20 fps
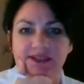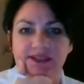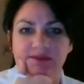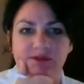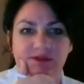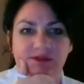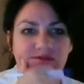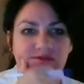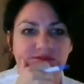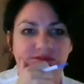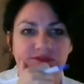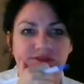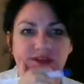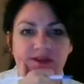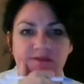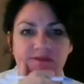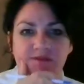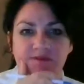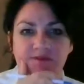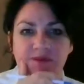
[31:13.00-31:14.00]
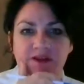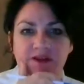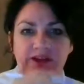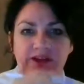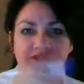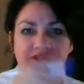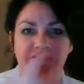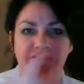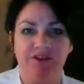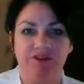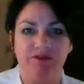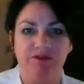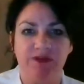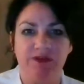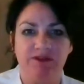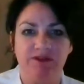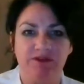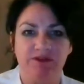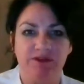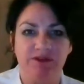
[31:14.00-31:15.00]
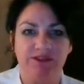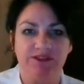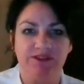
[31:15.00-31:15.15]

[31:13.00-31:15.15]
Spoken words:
anyone, Mary, I know you had a question.